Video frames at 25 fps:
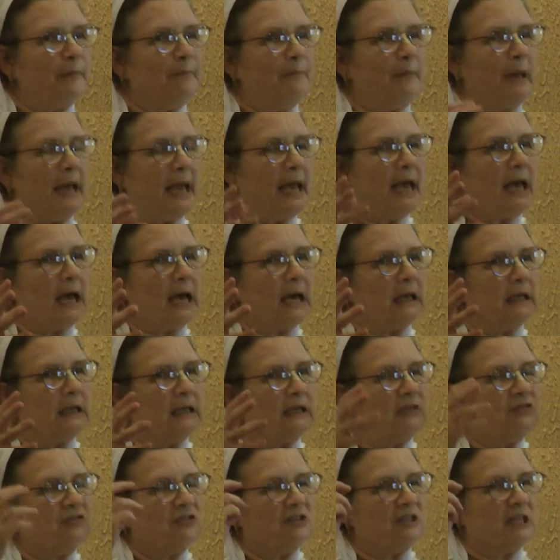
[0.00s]
man
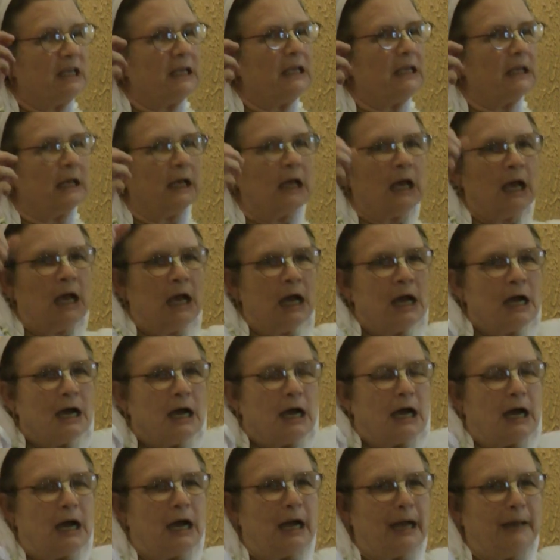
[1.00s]
is thinking,
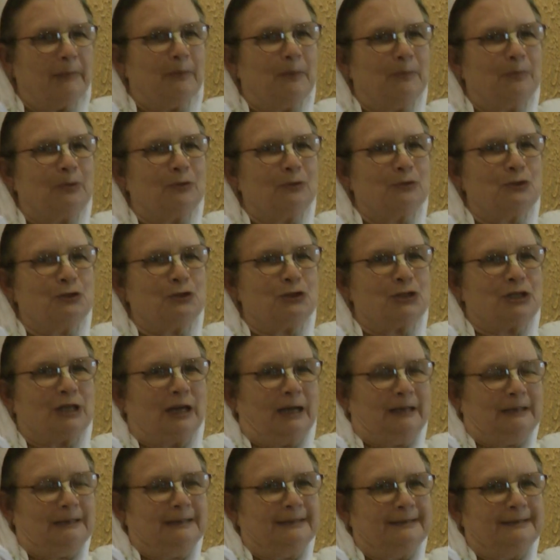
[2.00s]
I'm a Purusha,